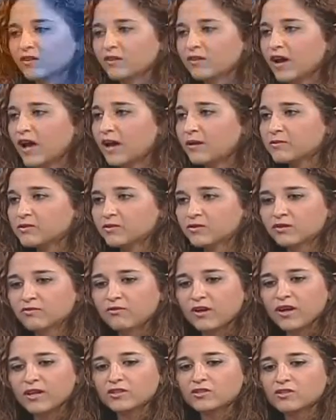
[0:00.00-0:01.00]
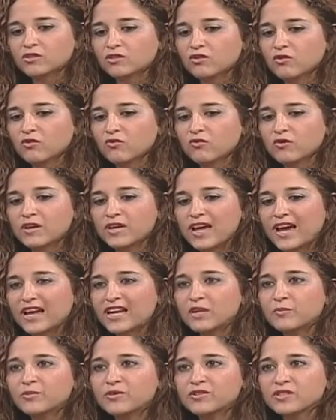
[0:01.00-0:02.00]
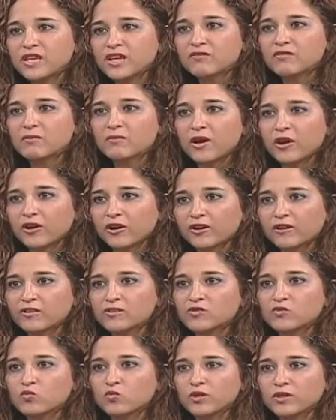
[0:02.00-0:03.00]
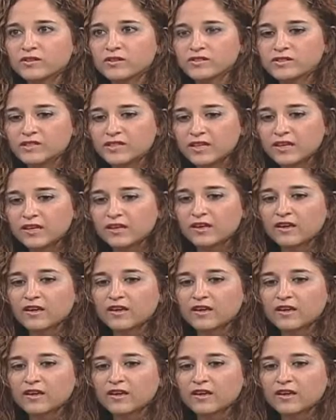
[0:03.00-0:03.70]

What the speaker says: You're absolutely right. So 90% of Americans will seek